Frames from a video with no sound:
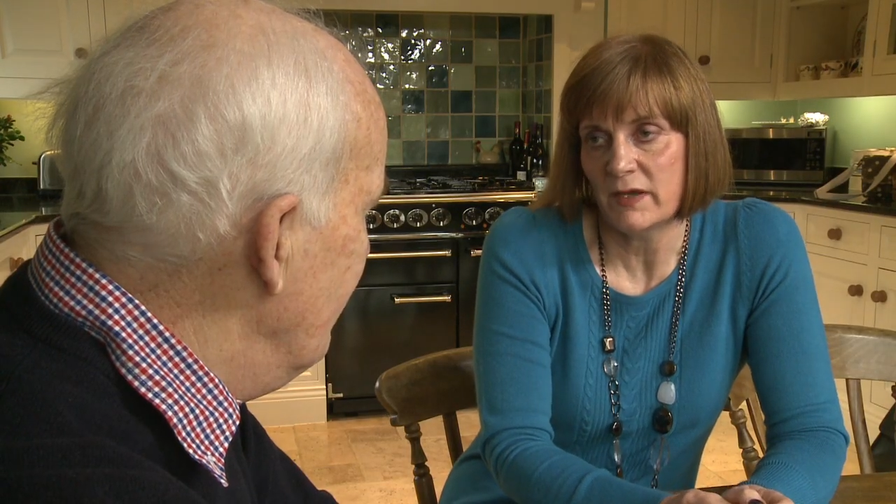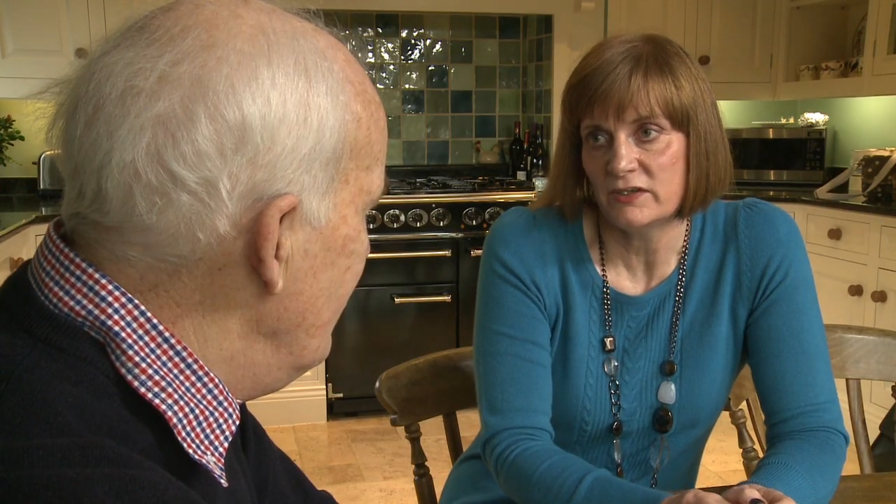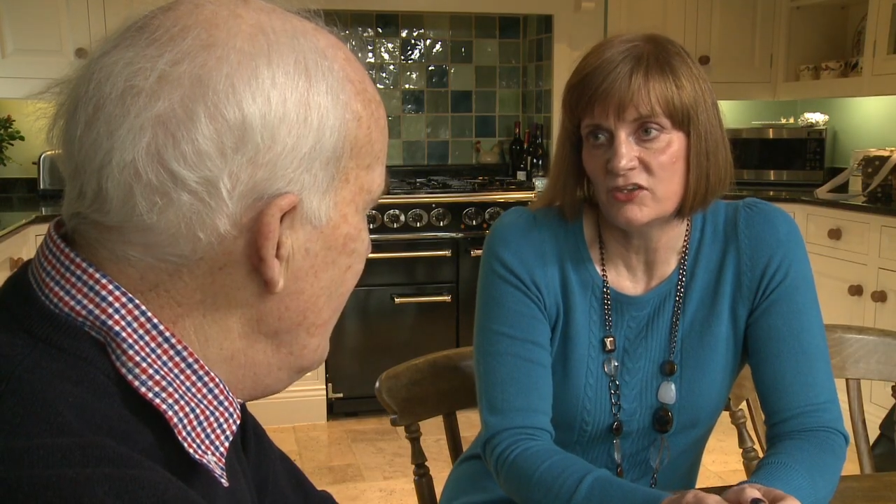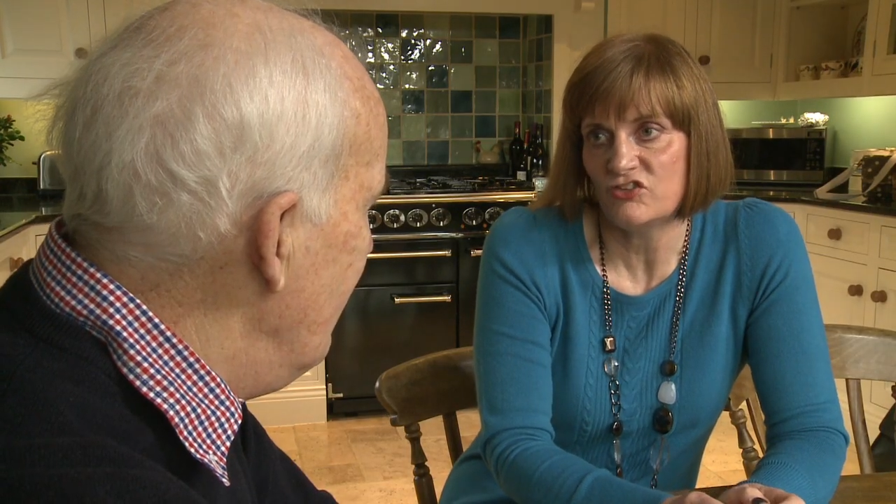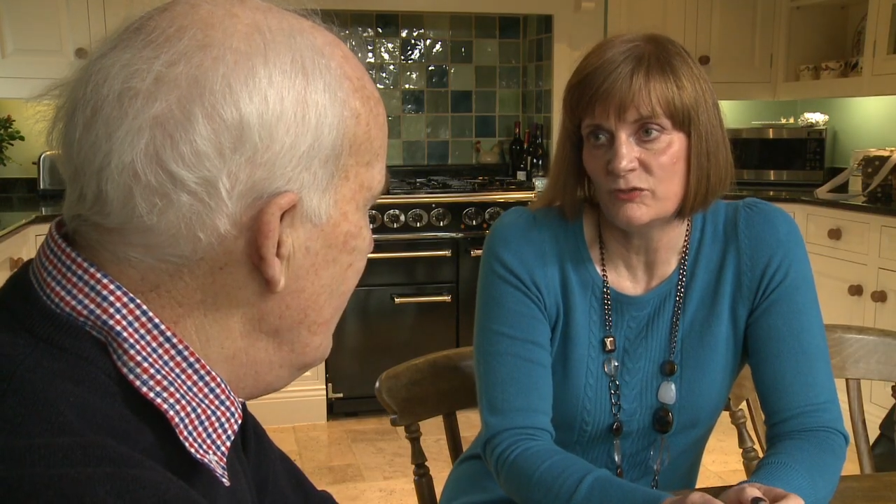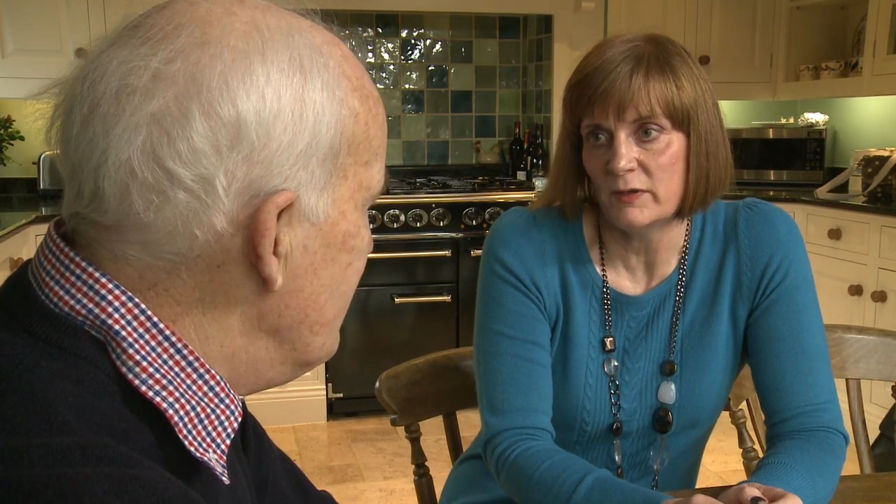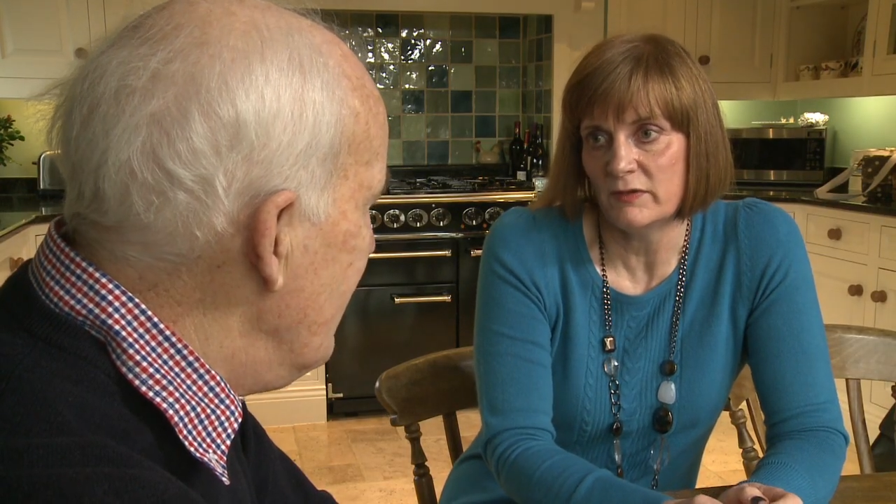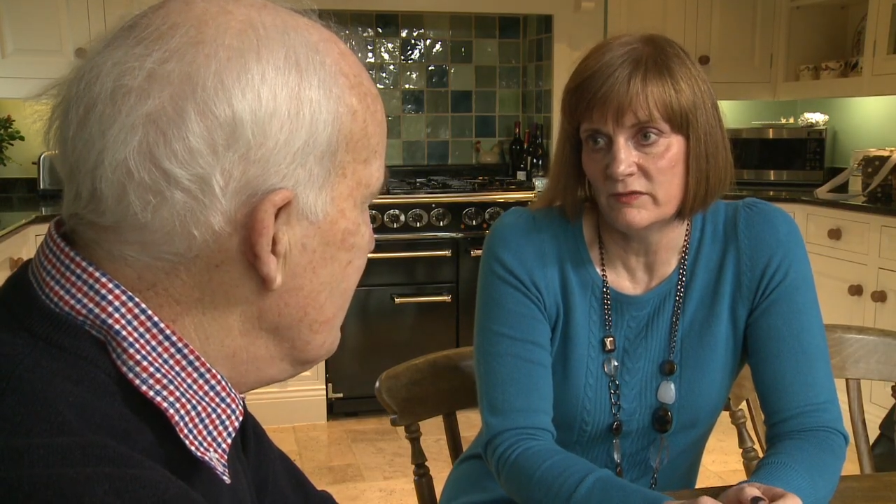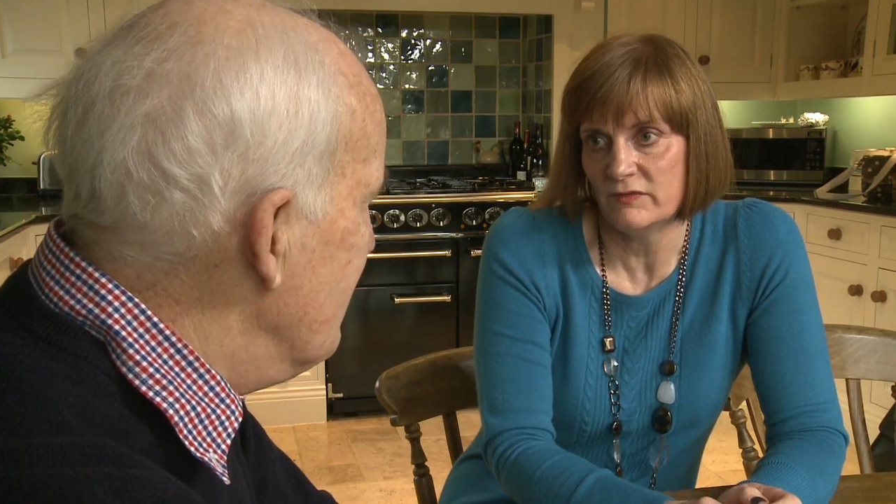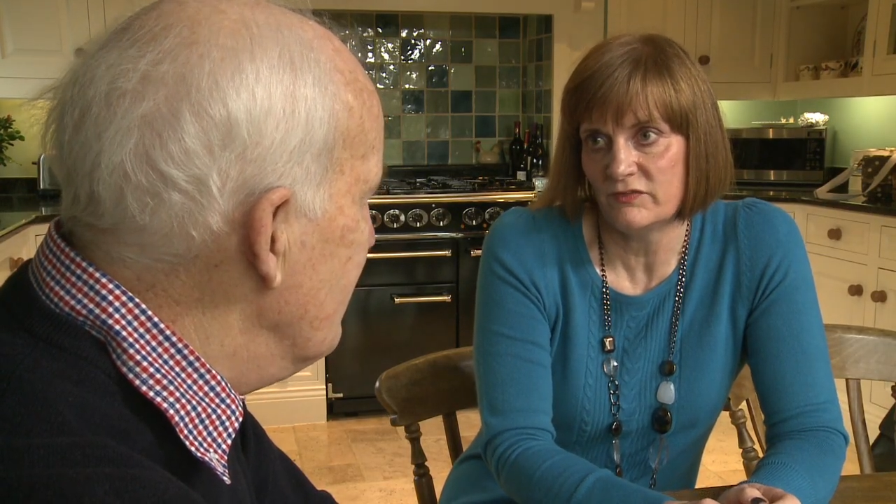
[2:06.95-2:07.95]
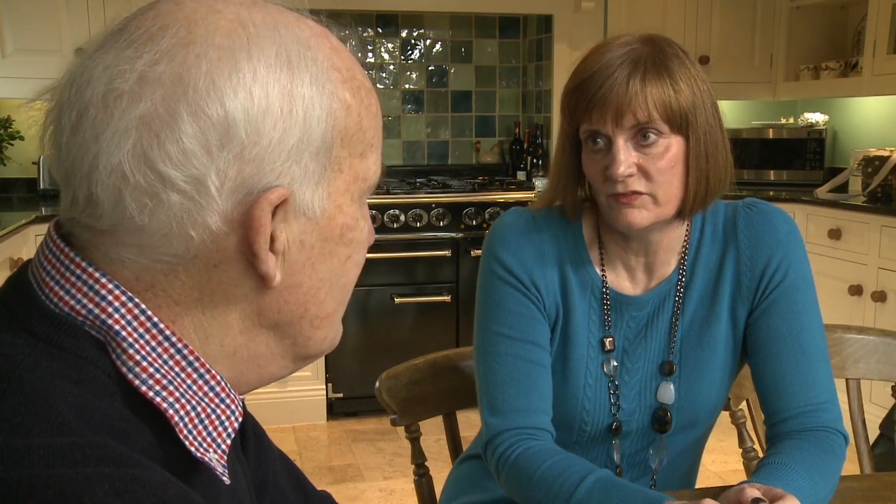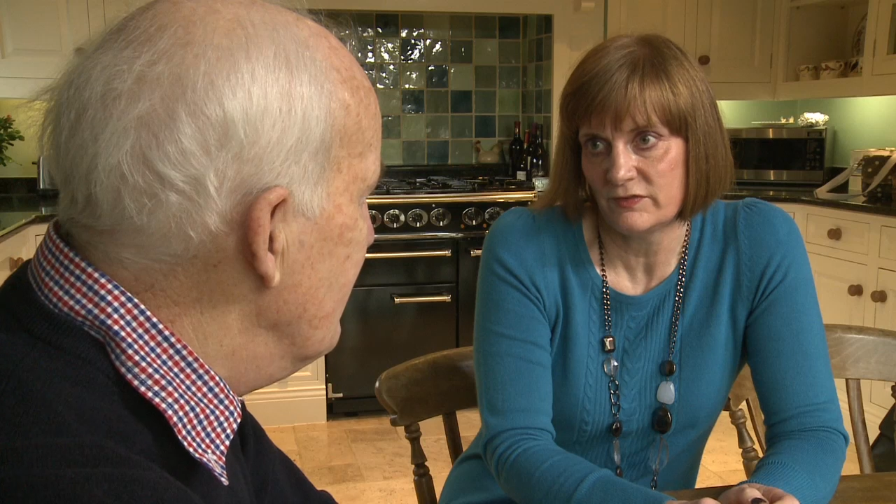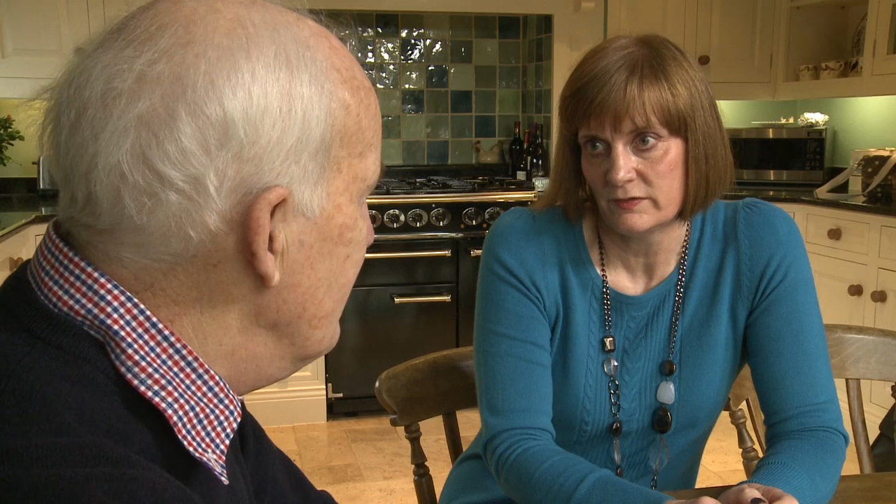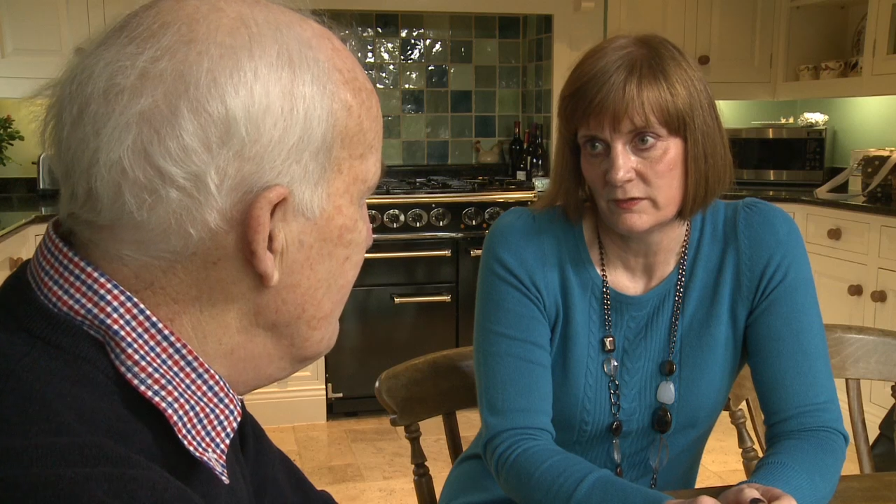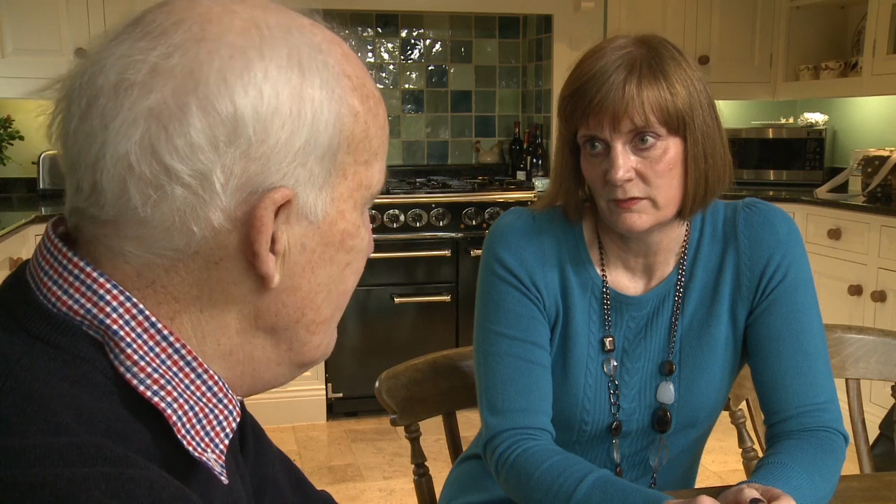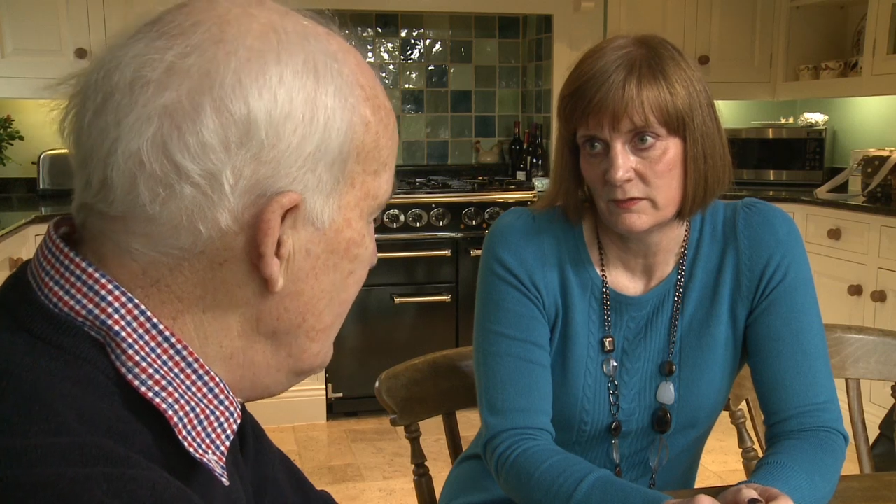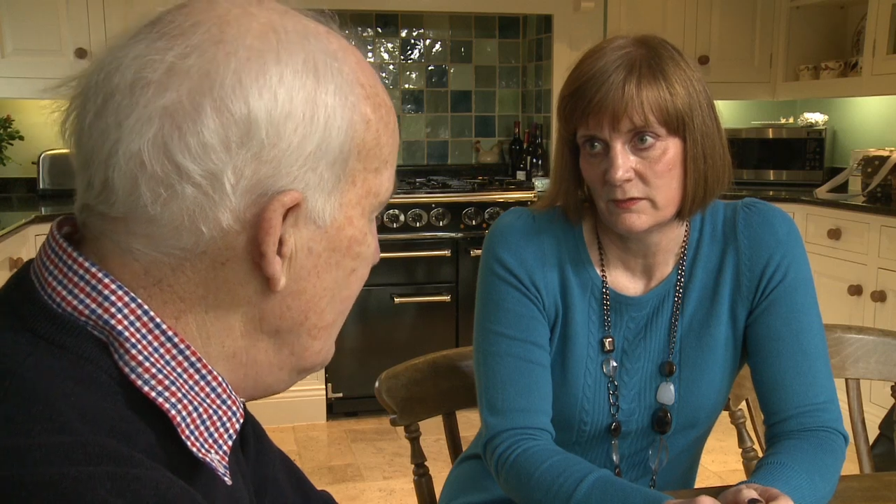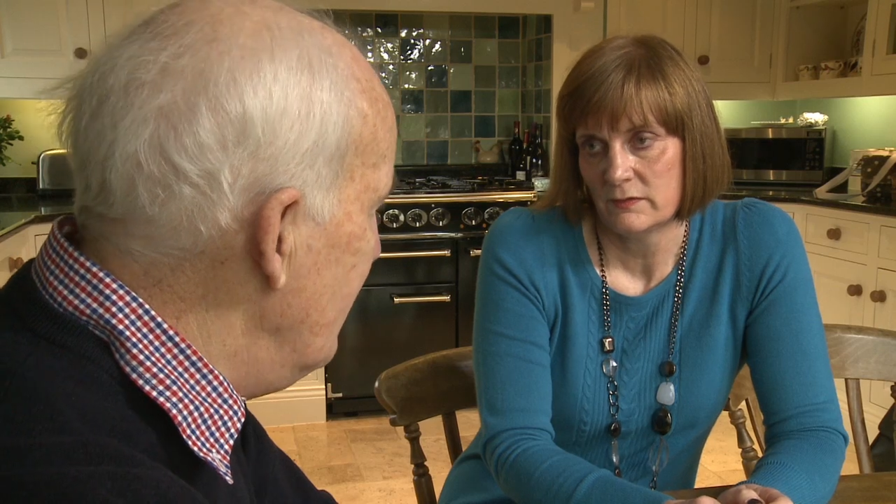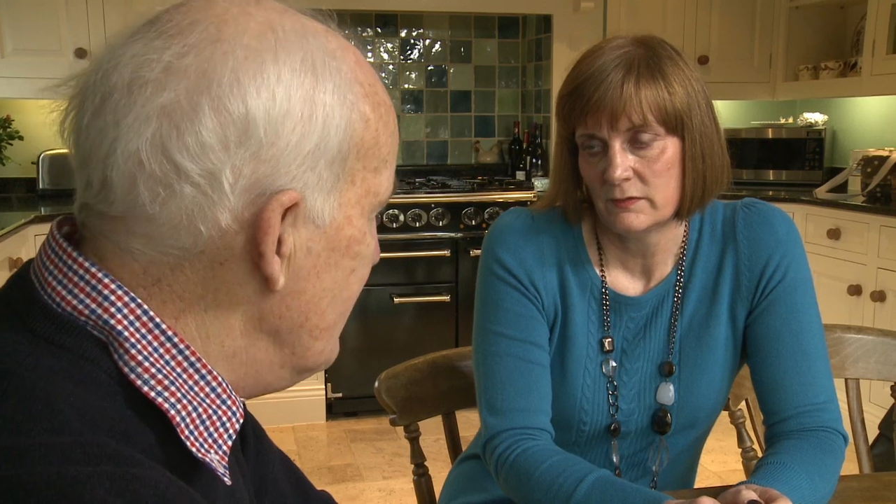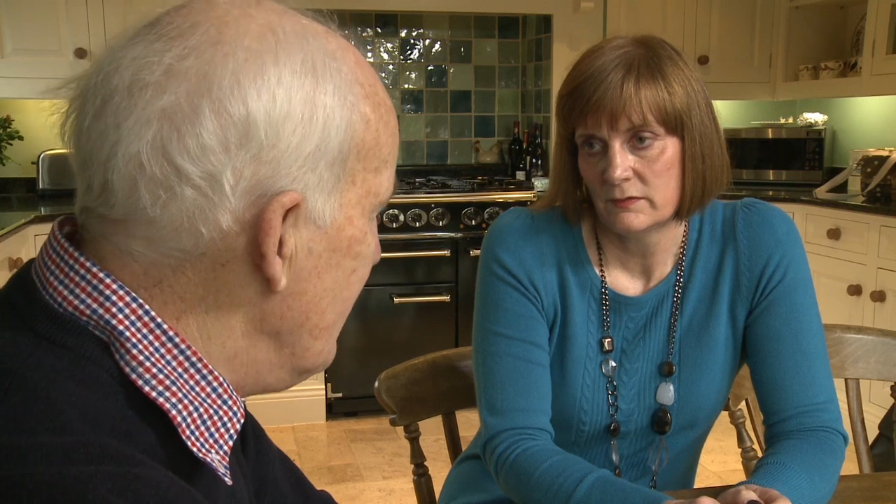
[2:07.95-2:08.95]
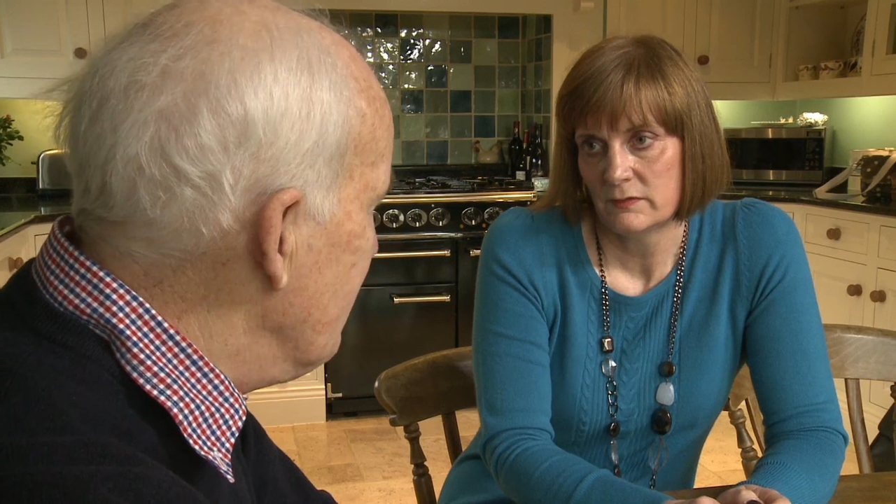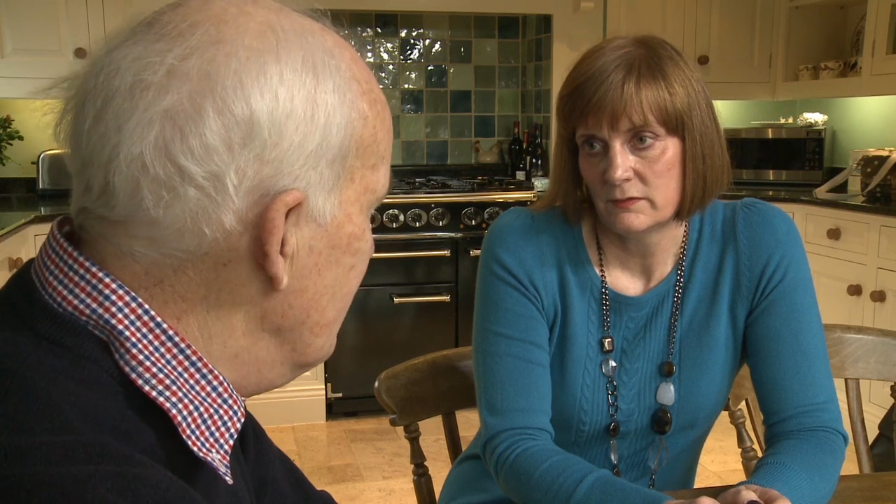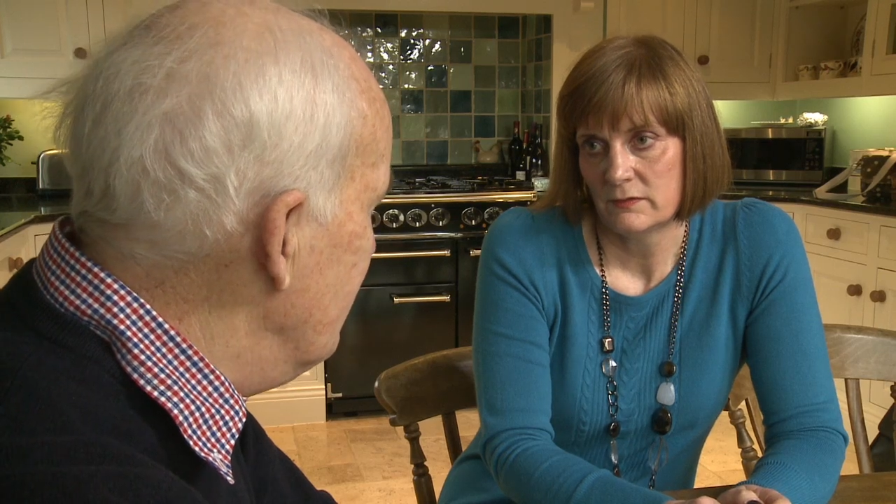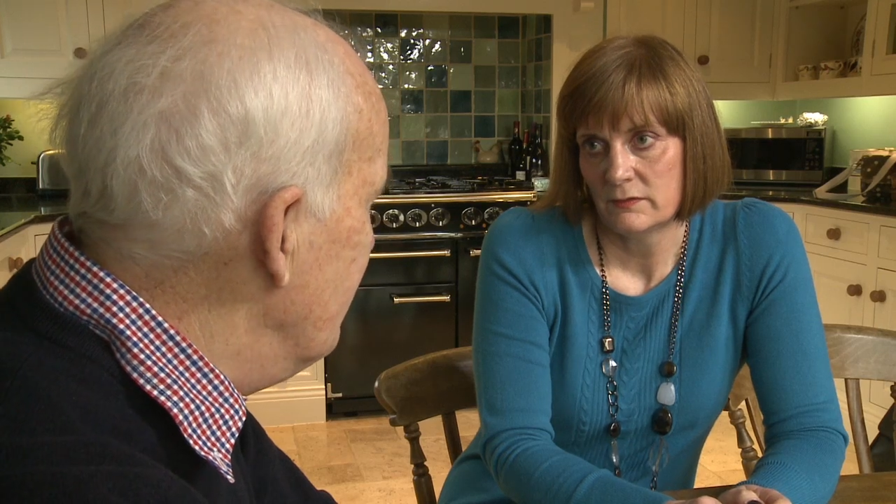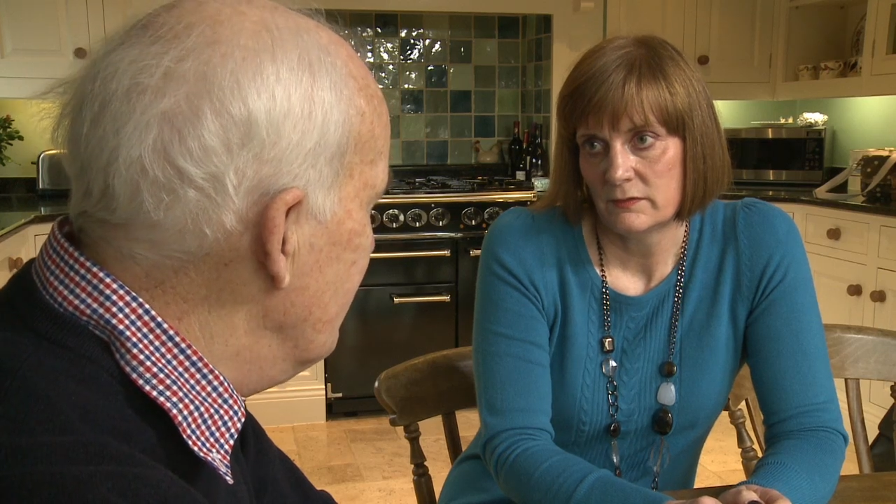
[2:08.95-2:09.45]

provide, and I benefit from it immensely.